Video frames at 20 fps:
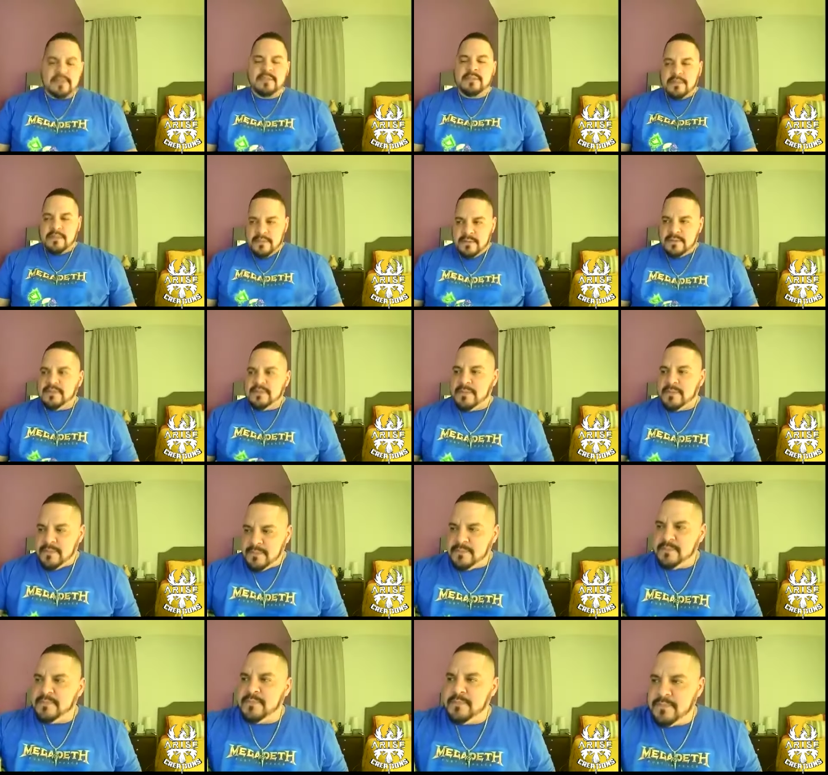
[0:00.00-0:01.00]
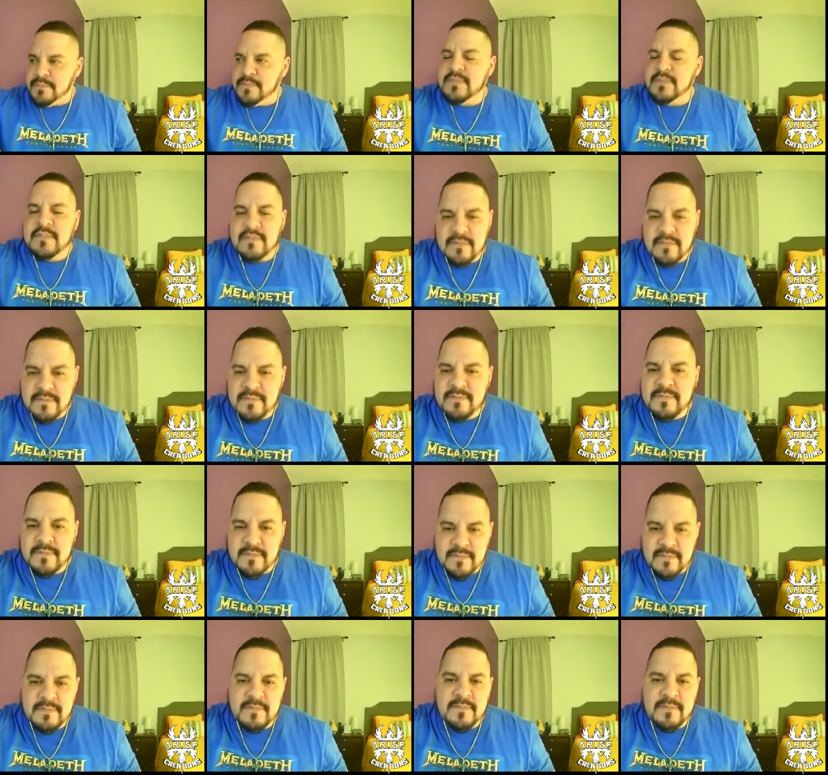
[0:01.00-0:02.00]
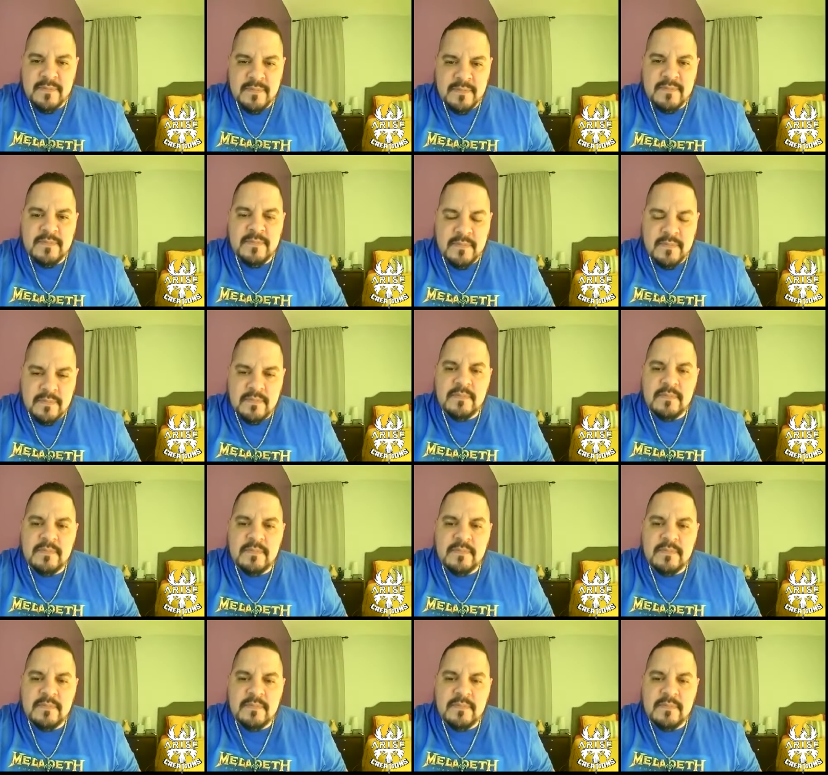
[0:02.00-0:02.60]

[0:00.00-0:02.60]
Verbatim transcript: You know, back in high school, and still am. I still love the